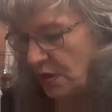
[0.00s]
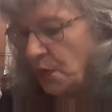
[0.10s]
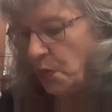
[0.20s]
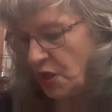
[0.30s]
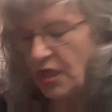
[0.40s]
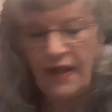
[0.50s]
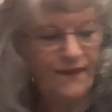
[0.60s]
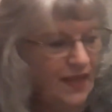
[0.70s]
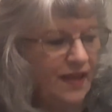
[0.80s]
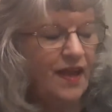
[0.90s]
work on
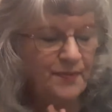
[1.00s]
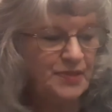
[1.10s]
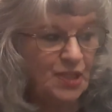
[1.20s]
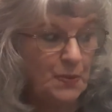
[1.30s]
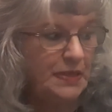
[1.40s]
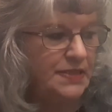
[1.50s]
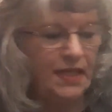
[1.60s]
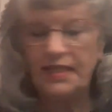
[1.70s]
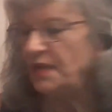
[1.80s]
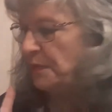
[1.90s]
that. I'm so
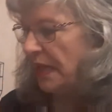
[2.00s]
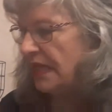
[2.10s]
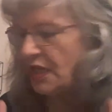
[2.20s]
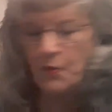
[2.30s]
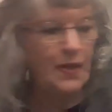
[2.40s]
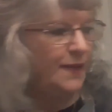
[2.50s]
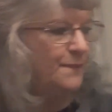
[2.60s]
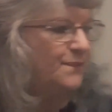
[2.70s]
excited. But anyway,